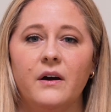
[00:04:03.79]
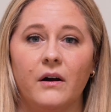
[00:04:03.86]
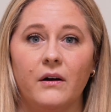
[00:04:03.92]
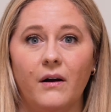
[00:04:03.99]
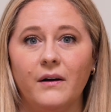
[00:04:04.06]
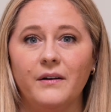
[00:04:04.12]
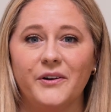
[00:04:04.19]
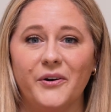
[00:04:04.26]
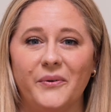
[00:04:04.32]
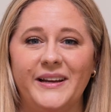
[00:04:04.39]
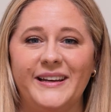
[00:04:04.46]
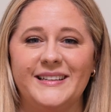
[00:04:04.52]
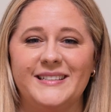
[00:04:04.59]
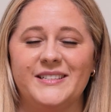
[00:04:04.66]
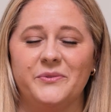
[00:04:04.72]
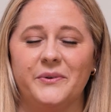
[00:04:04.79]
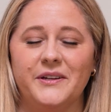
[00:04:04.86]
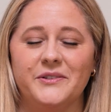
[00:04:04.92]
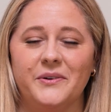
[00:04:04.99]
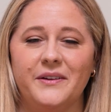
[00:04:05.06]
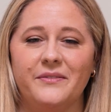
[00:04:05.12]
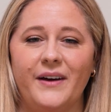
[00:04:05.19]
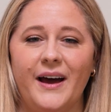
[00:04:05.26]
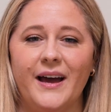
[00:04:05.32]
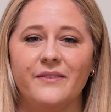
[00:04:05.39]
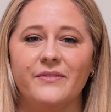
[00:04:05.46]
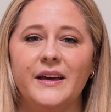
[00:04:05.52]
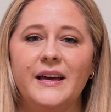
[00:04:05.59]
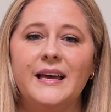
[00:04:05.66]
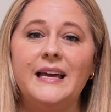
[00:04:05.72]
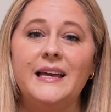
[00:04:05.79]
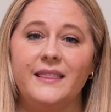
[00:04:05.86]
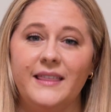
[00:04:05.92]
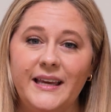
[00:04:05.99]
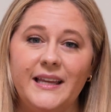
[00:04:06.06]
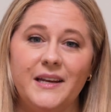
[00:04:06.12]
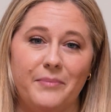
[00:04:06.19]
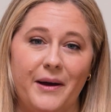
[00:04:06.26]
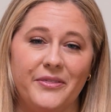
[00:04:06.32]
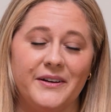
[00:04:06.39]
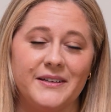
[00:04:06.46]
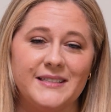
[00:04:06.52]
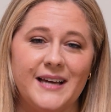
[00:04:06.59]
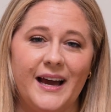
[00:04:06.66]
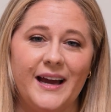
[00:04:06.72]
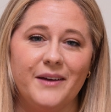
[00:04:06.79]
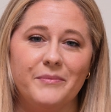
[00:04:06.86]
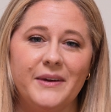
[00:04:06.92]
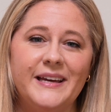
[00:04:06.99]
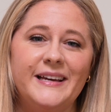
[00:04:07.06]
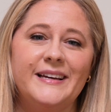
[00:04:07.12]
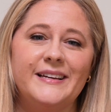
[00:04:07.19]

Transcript: or are going into 2025 thinking about their time.